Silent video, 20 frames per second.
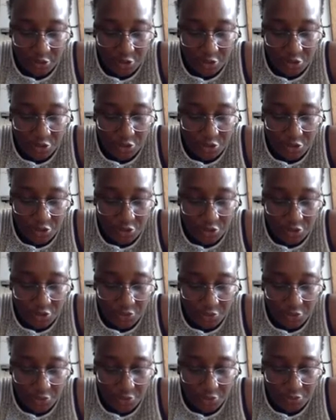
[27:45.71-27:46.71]

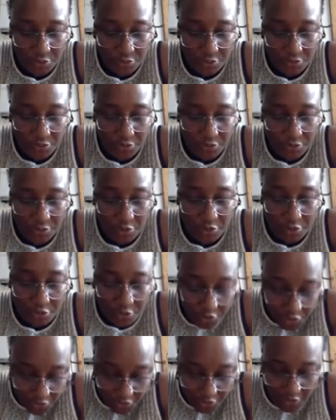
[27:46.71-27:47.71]
you
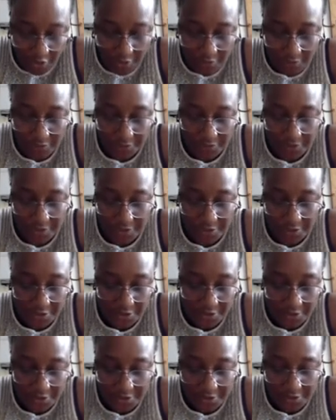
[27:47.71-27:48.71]
lose your
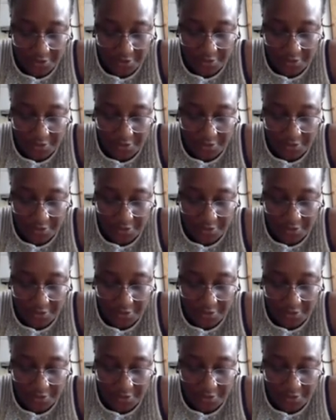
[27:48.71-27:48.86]
confidence,